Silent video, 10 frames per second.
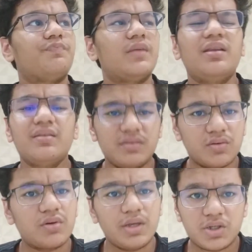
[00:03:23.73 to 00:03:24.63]
It is a
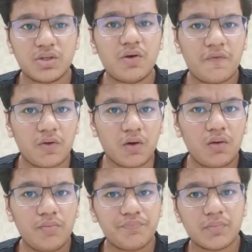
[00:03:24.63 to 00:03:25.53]
creation of
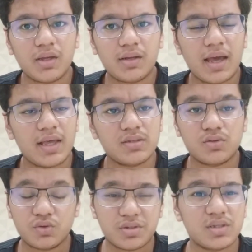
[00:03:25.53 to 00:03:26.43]
law. It has
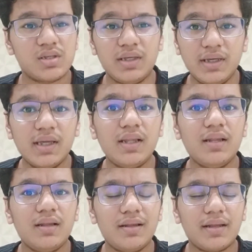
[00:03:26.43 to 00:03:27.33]
no such
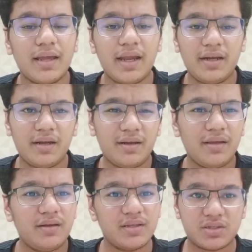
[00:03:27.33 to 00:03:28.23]
legal
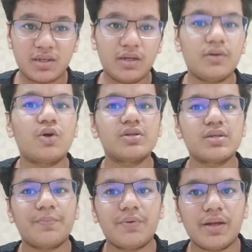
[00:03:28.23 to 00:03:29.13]
entity distinct or
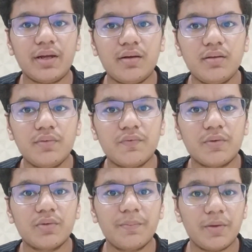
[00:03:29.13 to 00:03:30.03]
separate
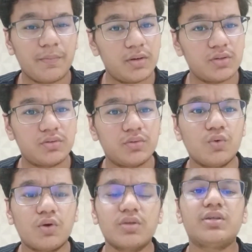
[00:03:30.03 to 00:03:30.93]
from the members
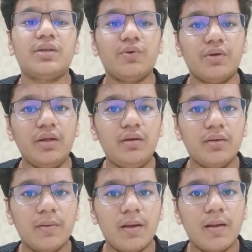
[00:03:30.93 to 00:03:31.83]
who constitute it.
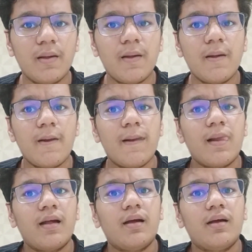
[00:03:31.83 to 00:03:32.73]

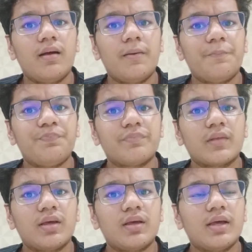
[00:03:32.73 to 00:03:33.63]

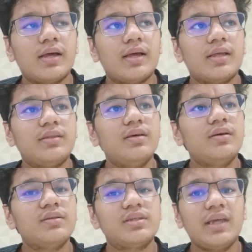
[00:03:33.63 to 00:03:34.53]

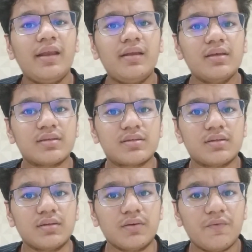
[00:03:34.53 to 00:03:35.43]
The status
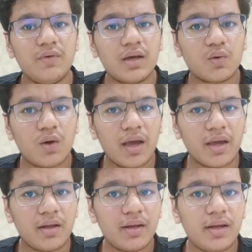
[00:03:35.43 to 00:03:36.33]
we
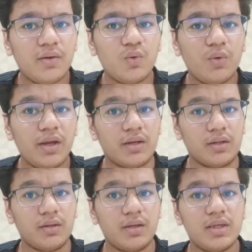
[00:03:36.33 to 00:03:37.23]
acquire into
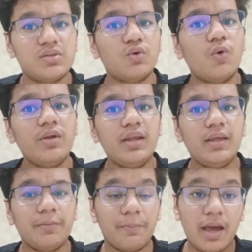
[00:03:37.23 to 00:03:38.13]
it is
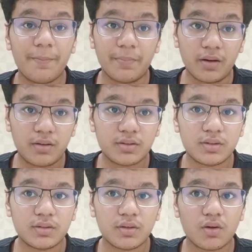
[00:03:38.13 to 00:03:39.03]
only by
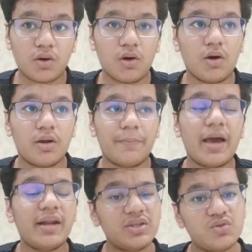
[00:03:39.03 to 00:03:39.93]
birth or
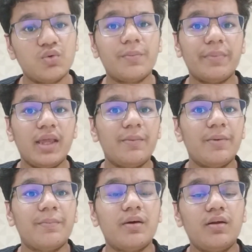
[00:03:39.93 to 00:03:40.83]
marriage to a male
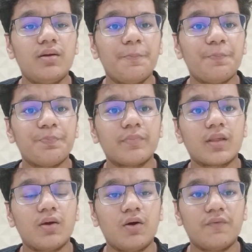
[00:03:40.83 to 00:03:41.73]
member
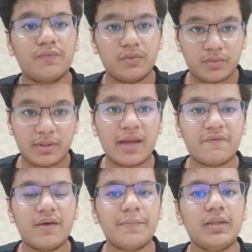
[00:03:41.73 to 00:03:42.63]
of
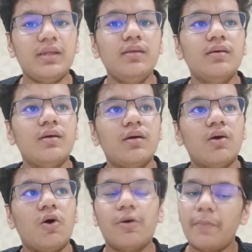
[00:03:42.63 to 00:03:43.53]
that family
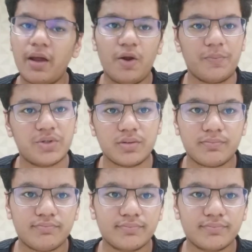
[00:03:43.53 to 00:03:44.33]
or by adoption.